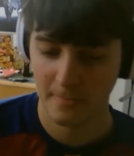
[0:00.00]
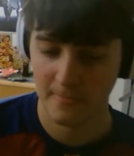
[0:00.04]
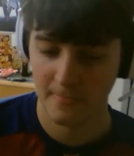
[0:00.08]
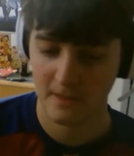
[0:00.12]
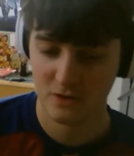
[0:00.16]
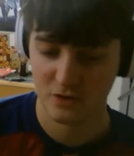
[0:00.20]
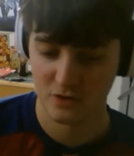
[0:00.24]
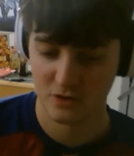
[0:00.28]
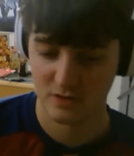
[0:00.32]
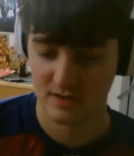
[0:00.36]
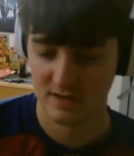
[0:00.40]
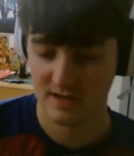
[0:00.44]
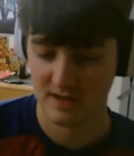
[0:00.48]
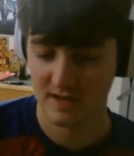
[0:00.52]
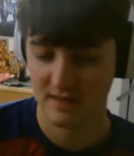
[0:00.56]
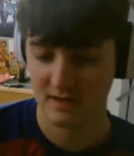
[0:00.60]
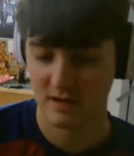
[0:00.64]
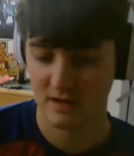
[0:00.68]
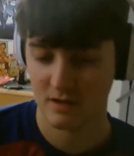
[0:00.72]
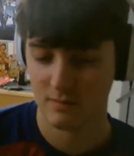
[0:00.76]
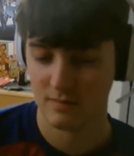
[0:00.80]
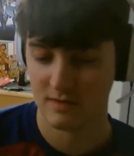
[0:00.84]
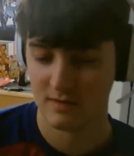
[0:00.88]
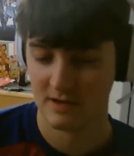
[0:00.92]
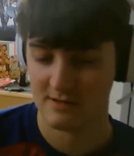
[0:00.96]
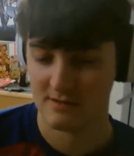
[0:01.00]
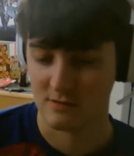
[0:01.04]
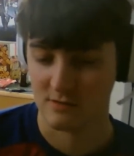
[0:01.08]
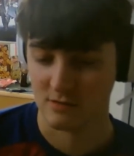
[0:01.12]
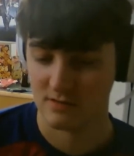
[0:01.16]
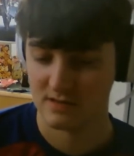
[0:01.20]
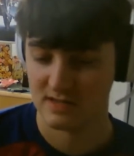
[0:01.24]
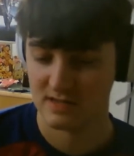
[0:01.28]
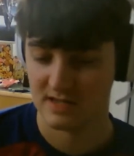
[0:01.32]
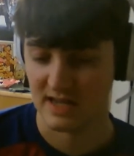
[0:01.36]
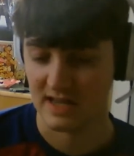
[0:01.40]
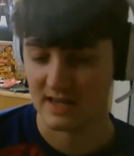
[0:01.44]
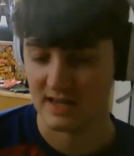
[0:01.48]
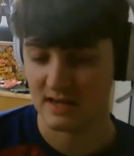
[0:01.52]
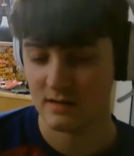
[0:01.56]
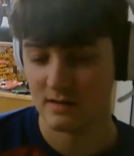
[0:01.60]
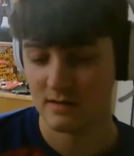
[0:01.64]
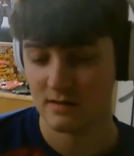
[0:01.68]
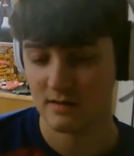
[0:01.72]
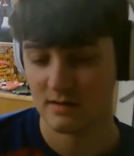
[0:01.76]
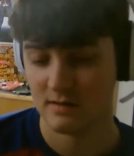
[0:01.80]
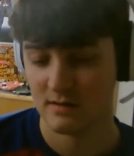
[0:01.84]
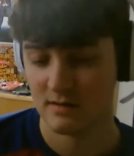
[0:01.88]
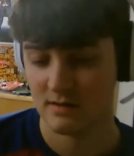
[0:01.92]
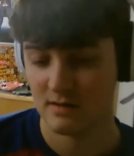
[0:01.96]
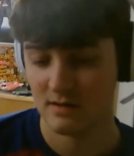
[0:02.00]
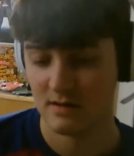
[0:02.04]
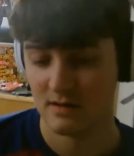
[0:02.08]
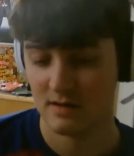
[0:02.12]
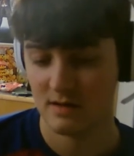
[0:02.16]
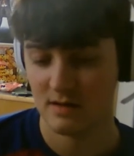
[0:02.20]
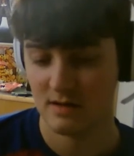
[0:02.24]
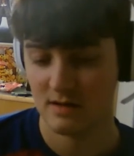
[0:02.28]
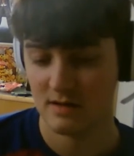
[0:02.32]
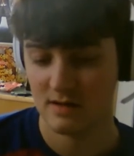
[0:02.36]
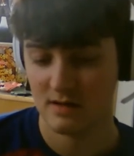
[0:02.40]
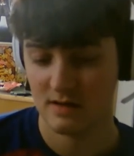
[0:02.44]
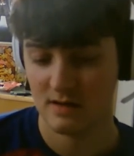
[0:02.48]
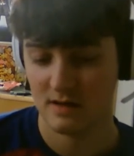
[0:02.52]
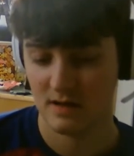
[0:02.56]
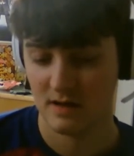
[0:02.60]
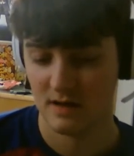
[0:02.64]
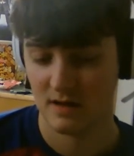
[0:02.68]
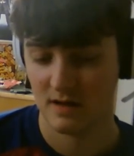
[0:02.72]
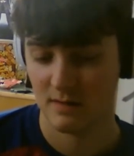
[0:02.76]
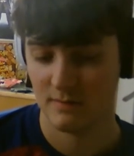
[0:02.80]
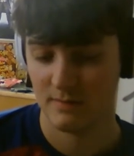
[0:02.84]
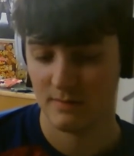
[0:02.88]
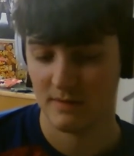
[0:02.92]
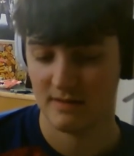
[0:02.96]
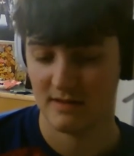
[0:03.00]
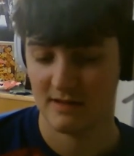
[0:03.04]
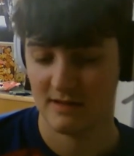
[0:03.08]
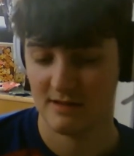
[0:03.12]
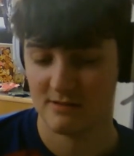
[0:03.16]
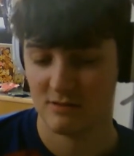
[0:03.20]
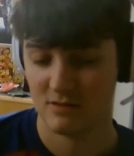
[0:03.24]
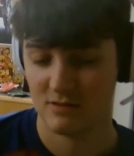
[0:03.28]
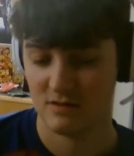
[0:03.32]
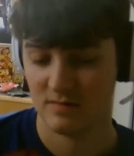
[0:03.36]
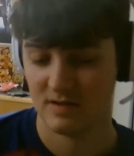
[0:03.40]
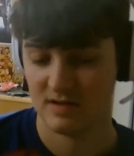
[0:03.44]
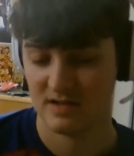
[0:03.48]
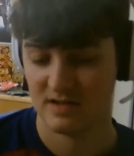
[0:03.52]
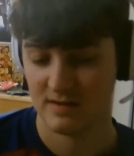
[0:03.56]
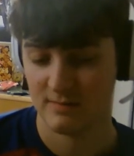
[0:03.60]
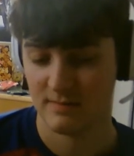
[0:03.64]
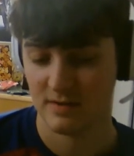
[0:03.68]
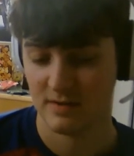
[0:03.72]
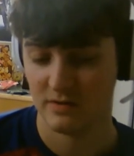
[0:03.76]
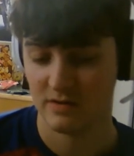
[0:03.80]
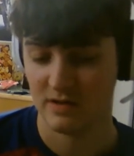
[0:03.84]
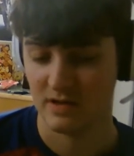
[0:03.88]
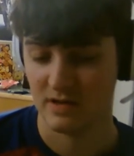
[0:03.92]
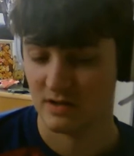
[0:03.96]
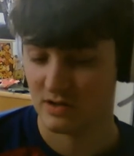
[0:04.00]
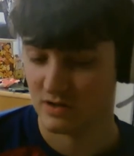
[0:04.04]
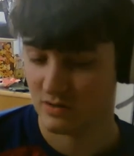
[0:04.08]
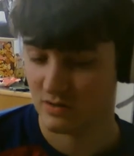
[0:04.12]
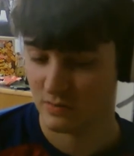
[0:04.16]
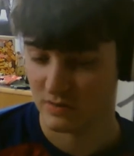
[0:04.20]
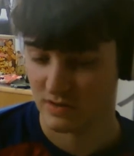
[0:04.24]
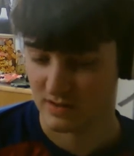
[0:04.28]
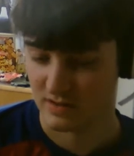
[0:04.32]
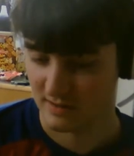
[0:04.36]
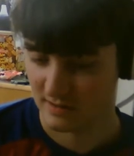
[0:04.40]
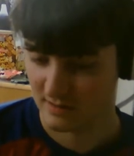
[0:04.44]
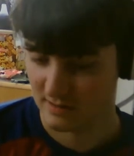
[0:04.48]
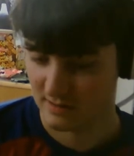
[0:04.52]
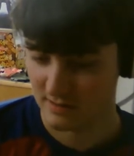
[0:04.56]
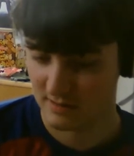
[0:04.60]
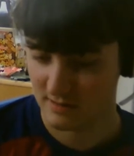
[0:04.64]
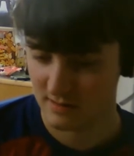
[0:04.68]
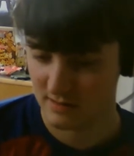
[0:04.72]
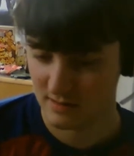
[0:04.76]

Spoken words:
During the year, the company sold 10, and they sold them at £10 each, which is